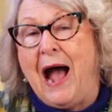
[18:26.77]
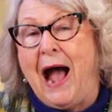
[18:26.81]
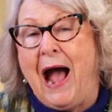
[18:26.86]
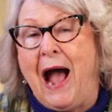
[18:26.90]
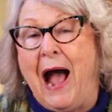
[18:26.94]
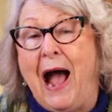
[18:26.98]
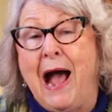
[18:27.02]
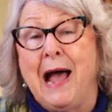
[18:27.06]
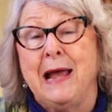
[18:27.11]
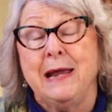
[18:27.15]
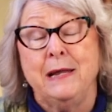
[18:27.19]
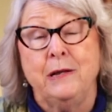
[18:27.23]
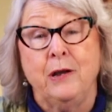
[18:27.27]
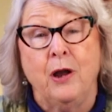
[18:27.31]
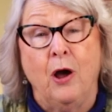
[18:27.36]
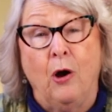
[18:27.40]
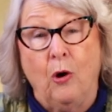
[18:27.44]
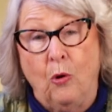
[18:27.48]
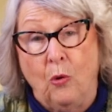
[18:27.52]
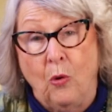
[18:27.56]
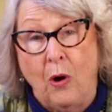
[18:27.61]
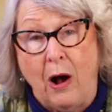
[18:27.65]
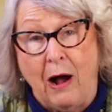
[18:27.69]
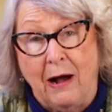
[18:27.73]
I
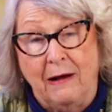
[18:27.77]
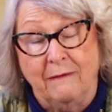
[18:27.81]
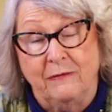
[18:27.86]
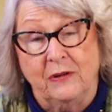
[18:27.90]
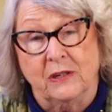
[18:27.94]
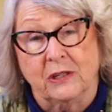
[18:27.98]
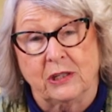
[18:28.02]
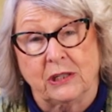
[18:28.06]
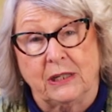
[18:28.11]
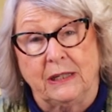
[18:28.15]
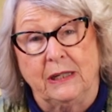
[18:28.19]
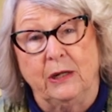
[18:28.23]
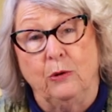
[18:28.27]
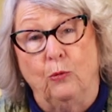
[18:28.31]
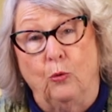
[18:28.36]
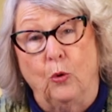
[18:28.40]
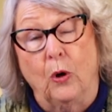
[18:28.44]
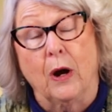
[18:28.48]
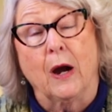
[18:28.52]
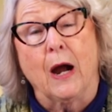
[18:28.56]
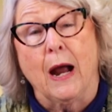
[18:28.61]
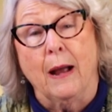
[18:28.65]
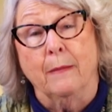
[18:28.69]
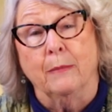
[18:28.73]
know obviously
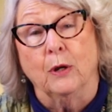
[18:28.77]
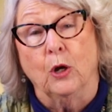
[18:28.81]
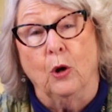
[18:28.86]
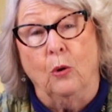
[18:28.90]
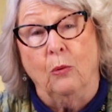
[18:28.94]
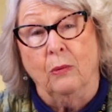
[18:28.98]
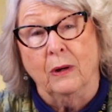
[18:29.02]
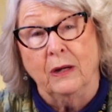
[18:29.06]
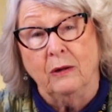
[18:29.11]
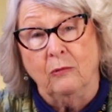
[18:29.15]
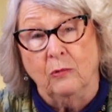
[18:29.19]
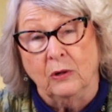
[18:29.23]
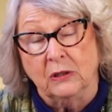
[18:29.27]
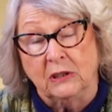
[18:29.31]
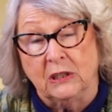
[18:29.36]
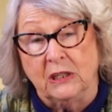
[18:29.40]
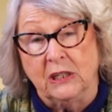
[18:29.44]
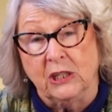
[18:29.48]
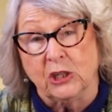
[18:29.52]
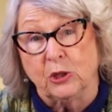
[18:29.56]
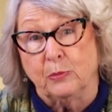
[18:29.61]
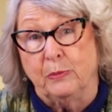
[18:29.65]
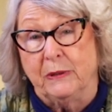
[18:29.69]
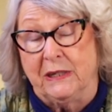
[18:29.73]
where I'm going with
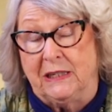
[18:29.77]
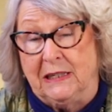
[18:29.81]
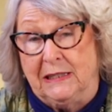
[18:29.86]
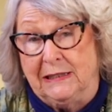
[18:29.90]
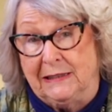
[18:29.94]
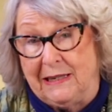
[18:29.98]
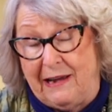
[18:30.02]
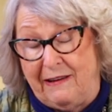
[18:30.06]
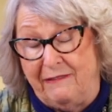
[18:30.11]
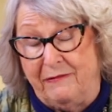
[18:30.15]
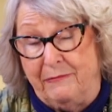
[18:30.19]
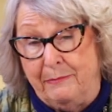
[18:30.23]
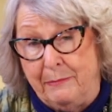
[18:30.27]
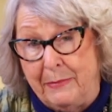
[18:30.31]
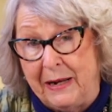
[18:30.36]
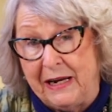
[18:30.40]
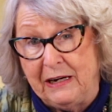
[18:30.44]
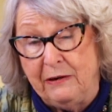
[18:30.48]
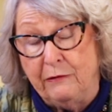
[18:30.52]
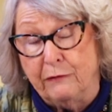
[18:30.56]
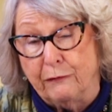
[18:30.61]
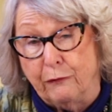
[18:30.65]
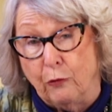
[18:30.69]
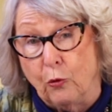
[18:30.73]
this because I've
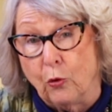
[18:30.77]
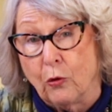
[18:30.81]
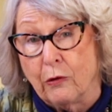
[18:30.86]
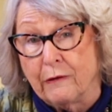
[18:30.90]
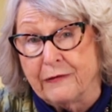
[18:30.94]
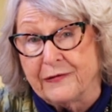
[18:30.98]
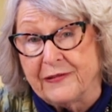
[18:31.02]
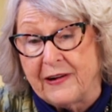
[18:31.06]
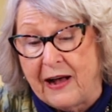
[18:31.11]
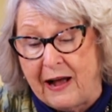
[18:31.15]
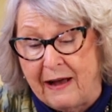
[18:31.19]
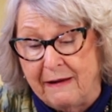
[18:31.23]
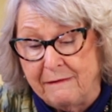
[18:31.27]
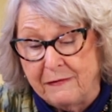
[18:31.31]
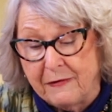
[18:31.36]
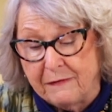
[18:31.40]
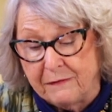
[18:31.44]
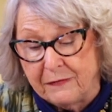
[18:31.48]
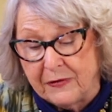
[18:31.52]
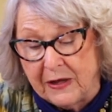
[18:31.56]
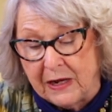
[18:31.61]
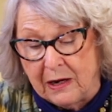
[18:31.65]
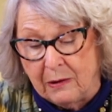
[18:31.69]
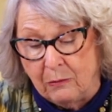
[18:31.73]
made four or five
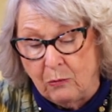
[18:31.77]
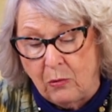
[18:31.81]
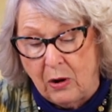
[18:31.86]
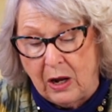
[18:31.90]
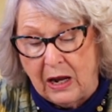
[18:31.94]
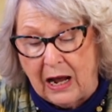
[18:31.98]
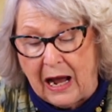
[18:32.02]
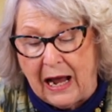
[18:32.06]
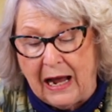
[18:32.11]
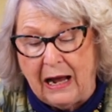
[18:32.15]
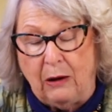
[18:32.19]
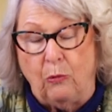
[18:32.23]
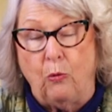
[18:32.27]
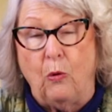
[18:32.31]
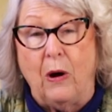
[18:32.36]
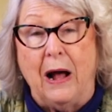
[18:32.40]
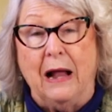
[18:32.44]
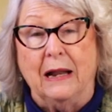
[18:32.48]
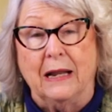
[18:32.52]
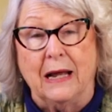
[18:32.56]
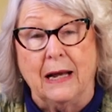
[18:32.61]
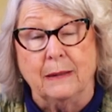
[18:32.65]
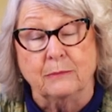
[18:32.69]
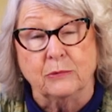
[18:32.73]
of them.
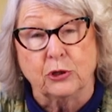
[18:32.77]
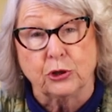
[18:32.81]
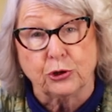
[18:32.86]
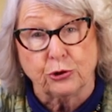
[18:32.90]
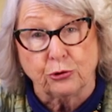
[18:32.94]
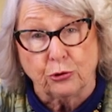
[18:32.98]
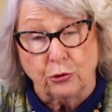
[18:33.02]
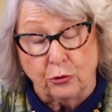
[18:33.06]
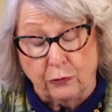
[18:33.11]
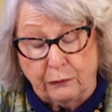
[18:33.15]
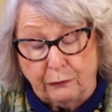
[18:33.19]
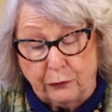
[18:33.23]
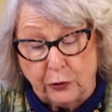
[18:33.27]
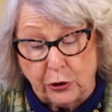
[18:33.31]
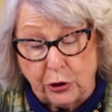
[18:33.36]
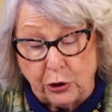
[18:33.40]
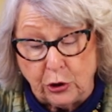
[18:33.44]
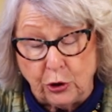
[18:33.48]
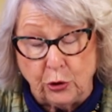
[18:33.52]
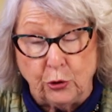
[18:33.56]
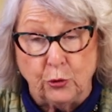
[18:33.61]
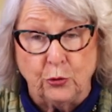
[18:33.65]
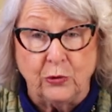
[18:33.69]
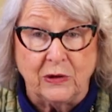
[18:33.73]
While I'm sure for
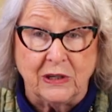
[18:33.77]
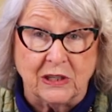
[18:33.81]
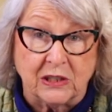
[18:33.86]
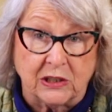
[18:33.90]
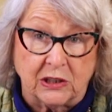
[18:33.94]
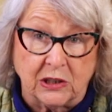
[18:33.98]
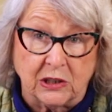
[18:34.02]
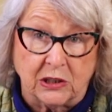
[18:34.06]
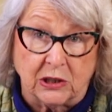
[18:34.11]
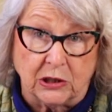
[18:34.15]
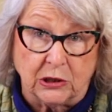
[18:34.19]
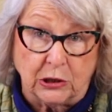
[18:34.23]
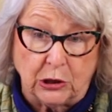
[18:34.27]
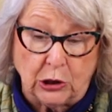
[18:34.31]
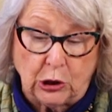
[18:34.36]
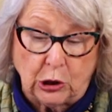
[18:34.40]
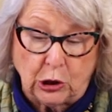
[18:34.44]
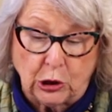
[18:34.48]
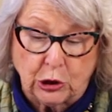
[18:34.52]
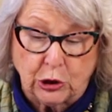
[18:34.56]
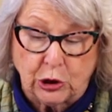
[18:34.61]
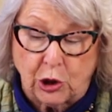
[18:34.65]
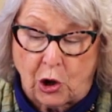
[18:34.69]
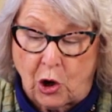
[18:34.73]
you this is a
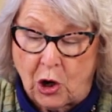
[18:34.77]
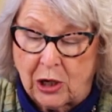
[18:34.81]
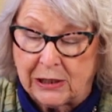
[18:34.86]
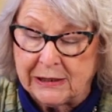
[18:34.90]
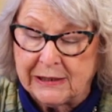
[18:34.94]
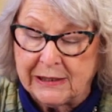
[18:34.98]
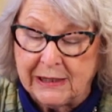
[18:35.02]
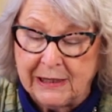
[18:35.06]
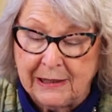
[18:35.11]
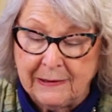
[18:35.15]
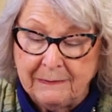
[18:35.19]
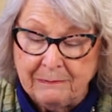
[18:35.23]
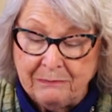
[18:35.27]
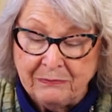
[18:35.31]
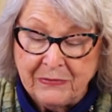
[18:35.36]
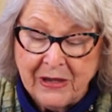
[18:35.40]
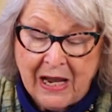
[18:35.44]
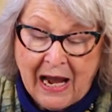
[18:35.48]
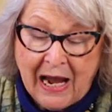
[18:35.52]
little daunting.